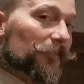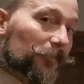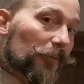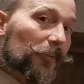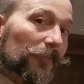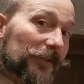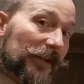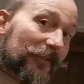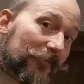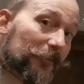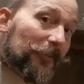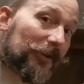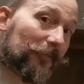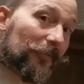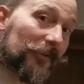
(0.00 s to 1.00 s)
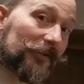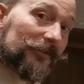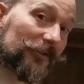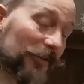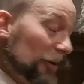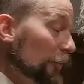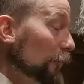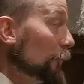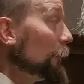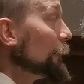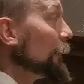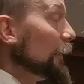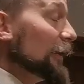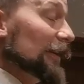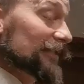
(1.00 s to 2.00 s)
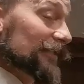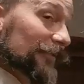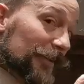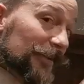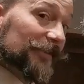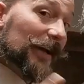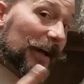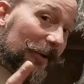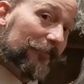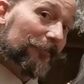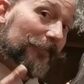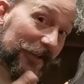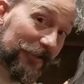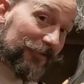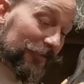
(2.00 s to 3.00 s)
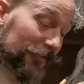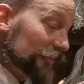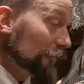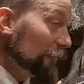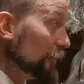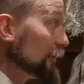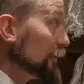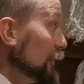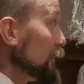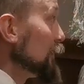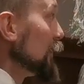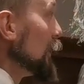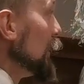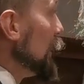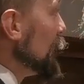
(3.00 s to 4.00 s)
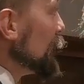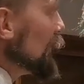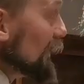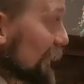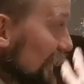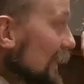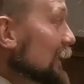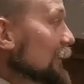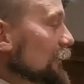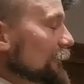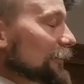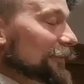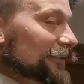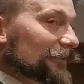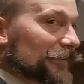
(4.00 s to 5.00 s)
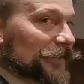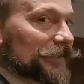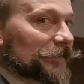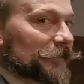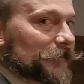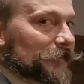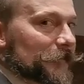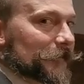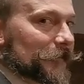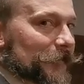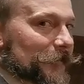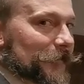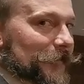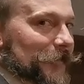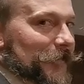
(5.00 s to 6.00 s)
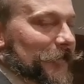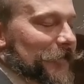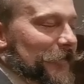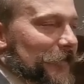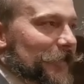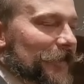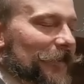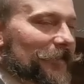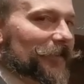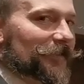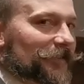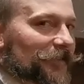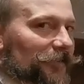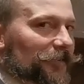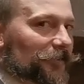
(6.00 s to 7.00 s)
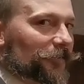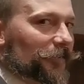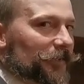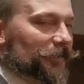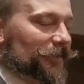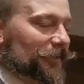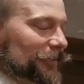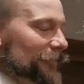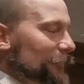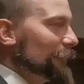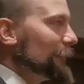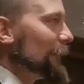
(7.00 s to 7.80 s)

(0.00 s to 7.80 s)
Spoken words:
that probably everybody wanted to know as the things I haven't mentioned, which is the date of this thing. Yeah, that's a good question.